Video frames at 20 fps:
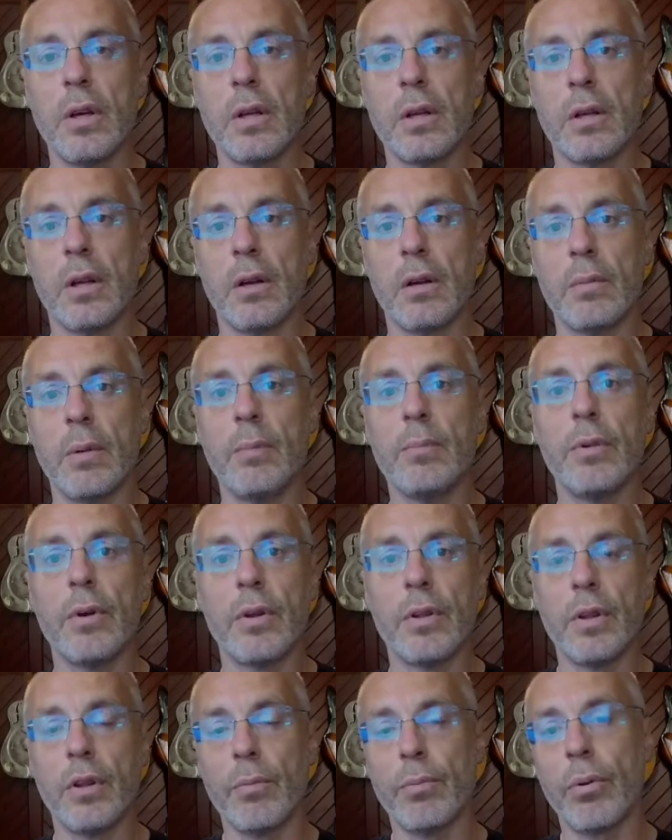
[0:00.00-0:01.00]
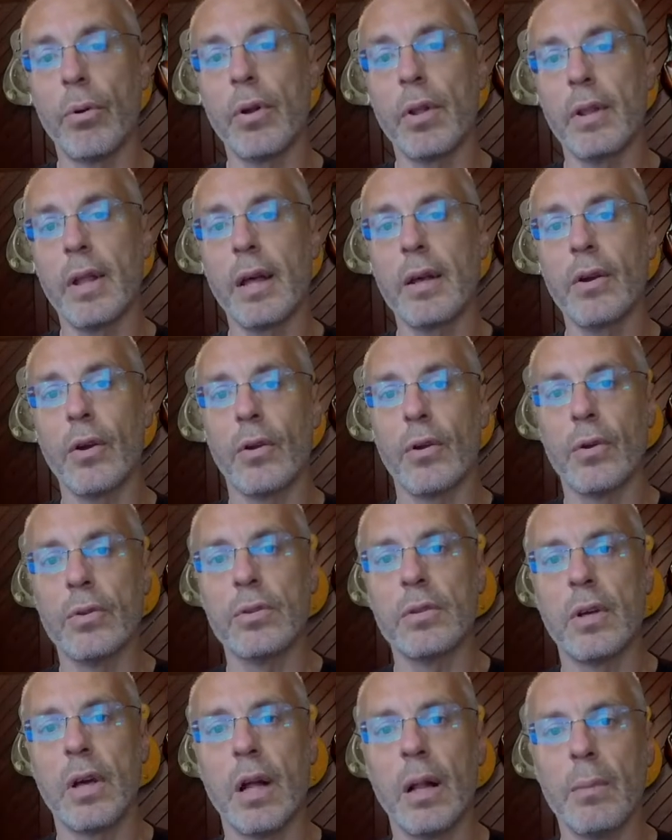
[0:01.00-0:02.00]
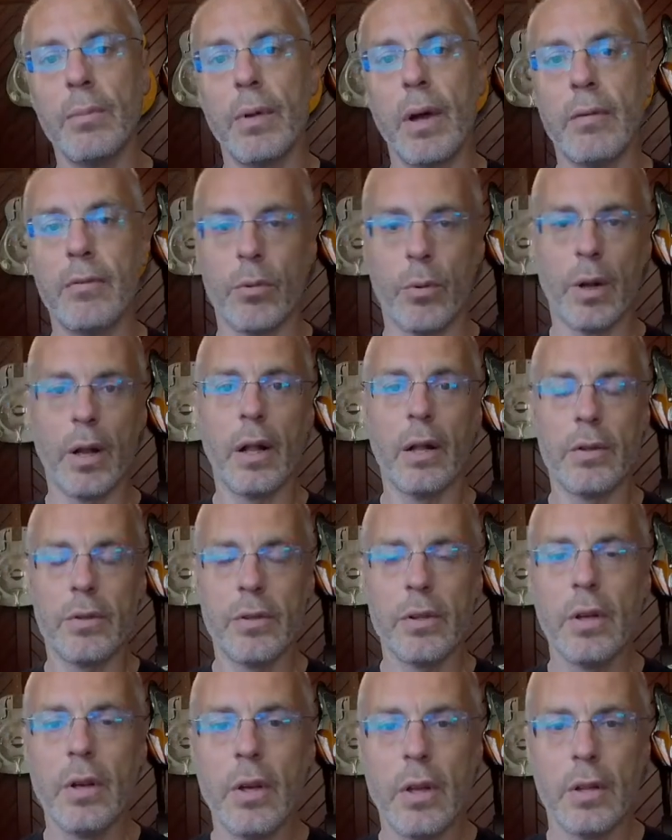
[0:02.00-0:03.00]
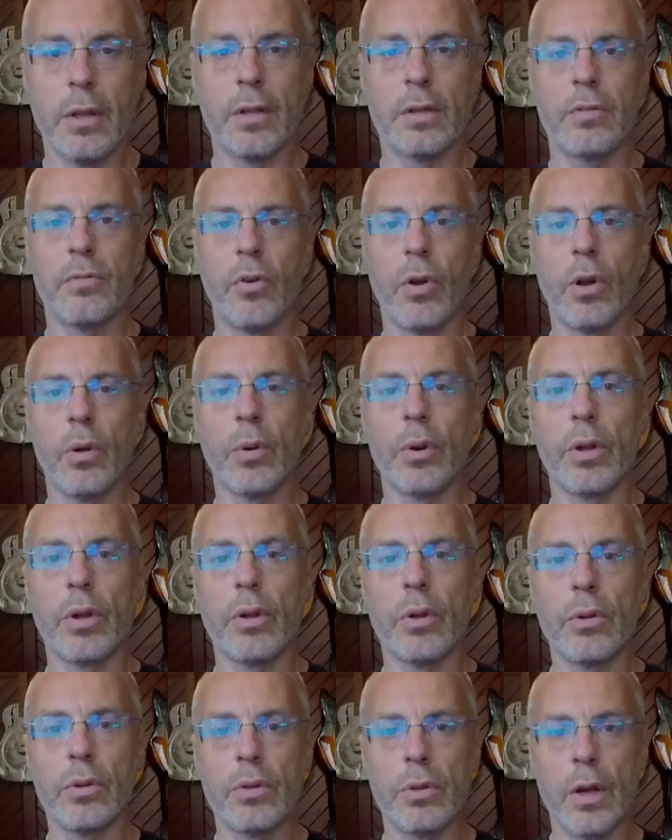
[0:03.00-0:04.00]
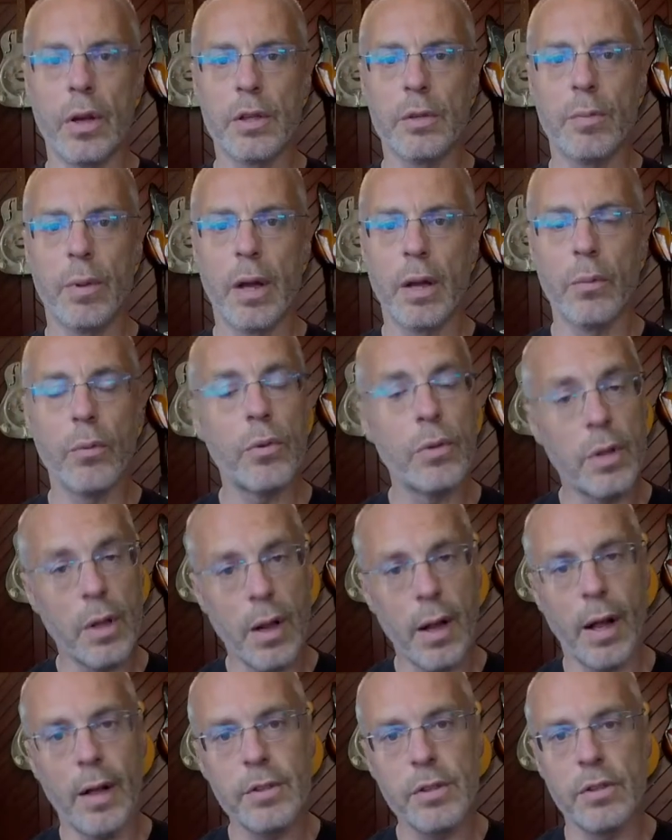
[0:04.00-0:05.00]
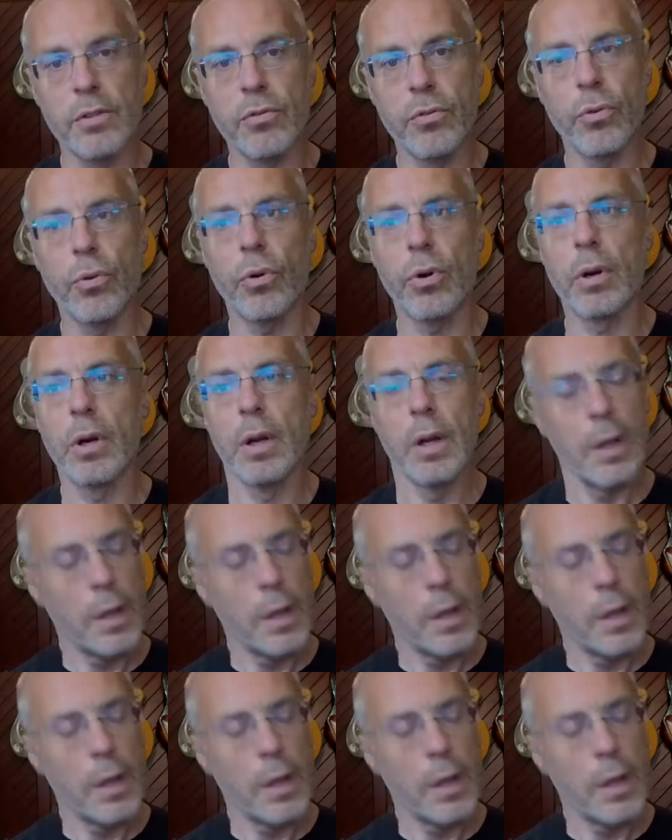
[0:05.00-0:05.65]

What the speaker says: Now remember that you probably then got on to help everyone else that's following you to explain what the class is for.